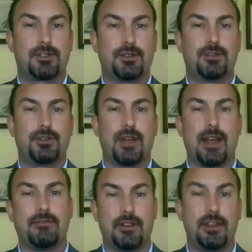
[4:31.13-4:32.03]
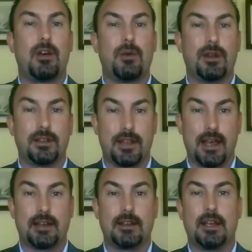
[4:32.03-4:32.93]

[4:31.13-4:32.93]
soon as you add video into that,